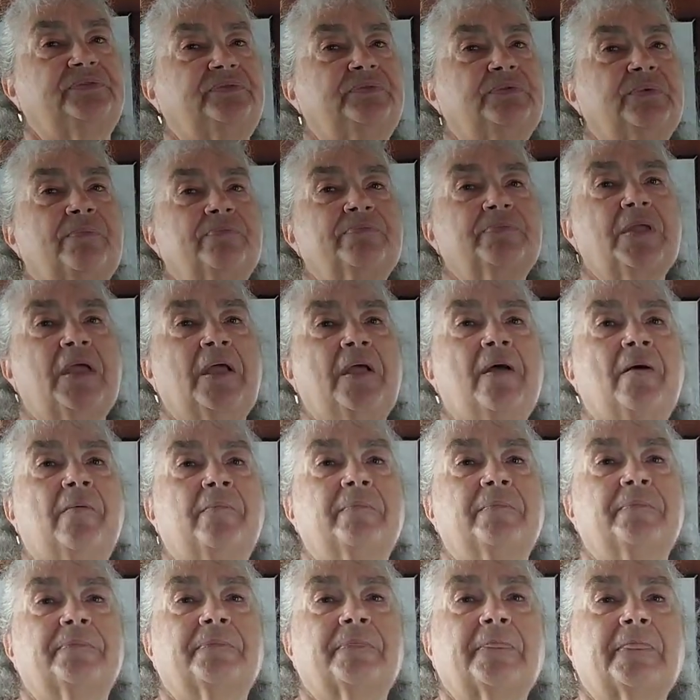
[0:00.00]
Now, did she
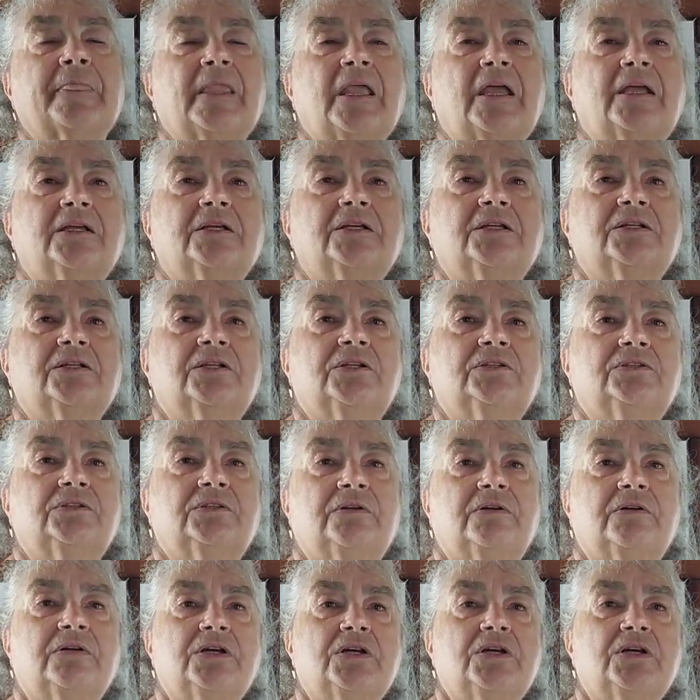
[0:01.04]
become
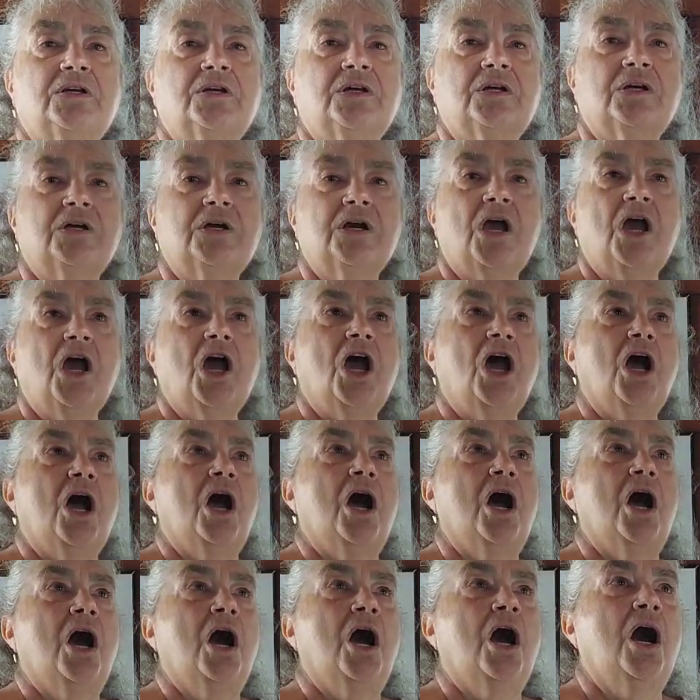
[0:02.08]
wealthy at all?
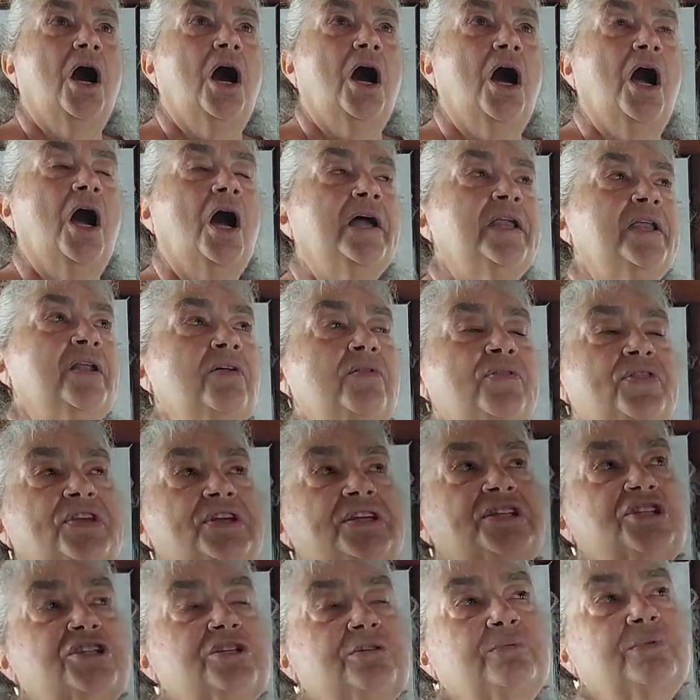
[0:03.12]
Or- I don't
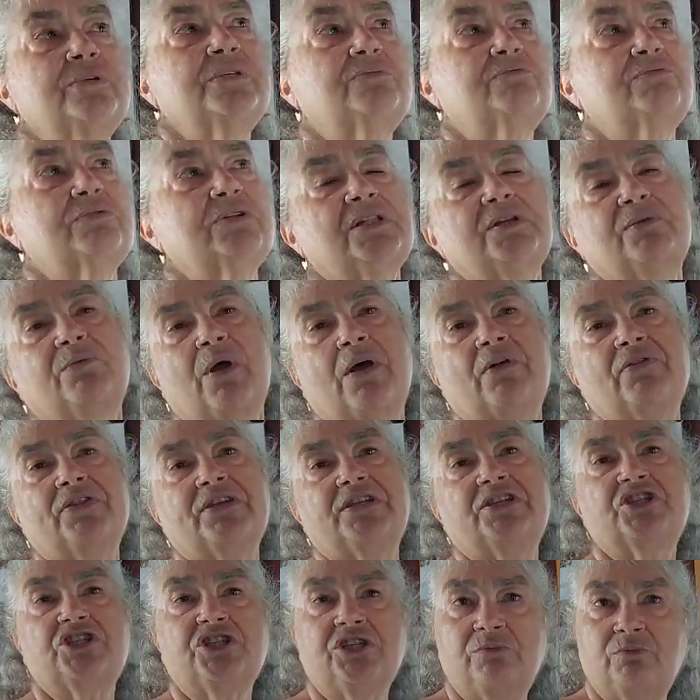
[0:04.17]
think she was really wealthy.
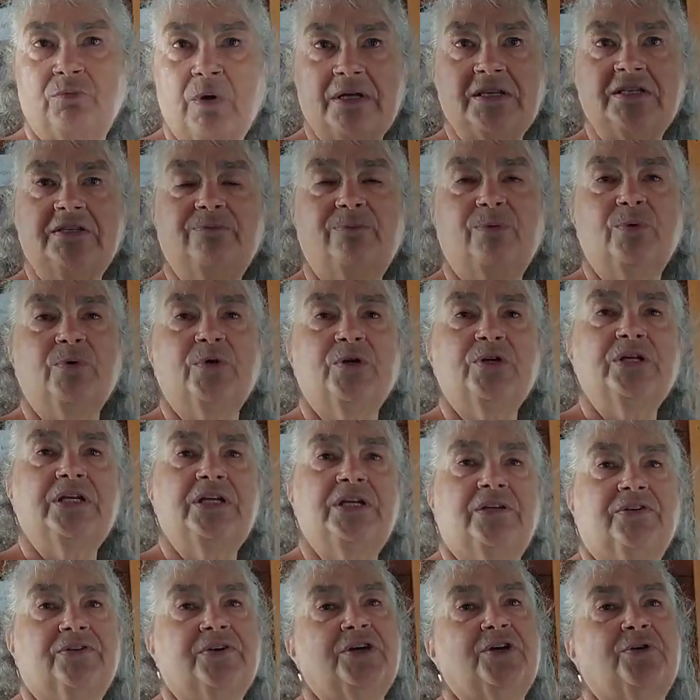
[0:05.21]
She was born
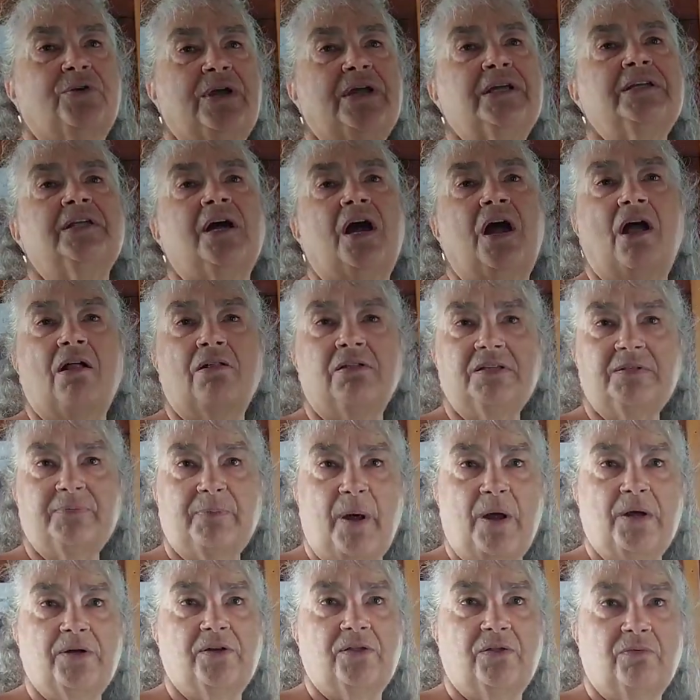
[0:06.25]
here in Grand Isle as
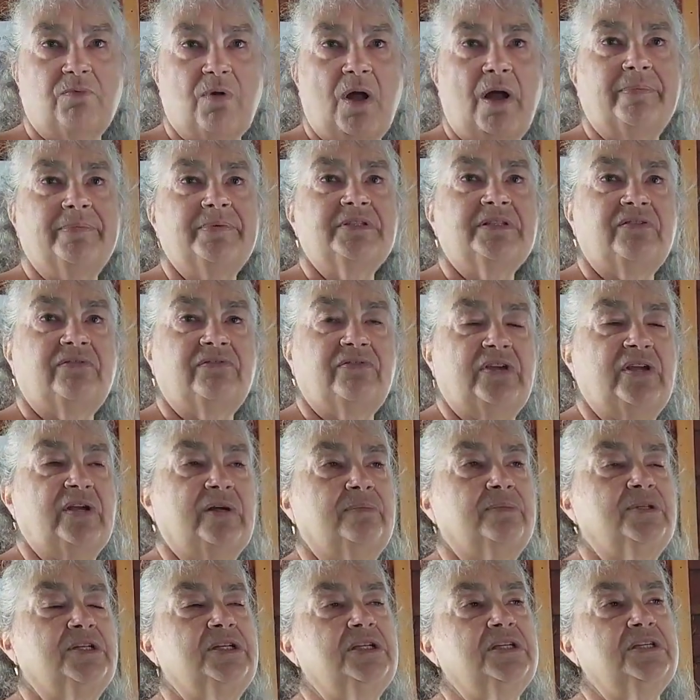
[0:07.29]
part of the Robinson
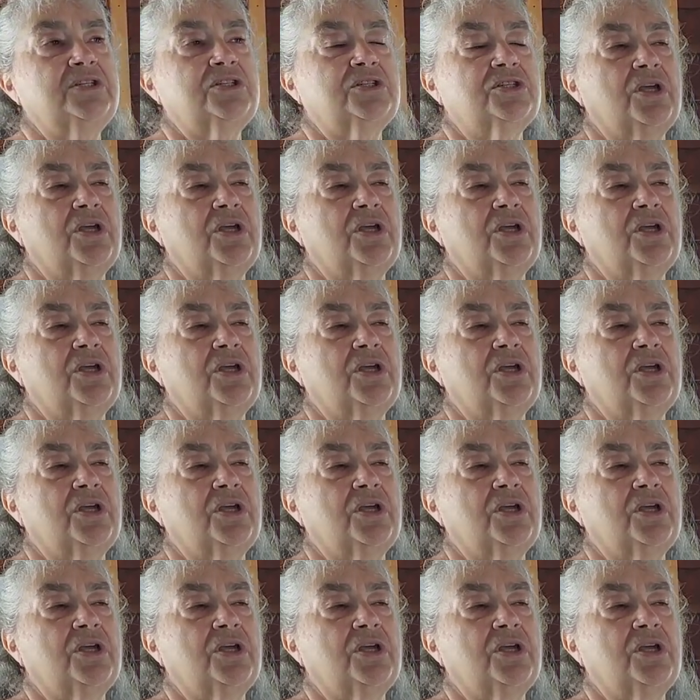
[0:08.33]
family.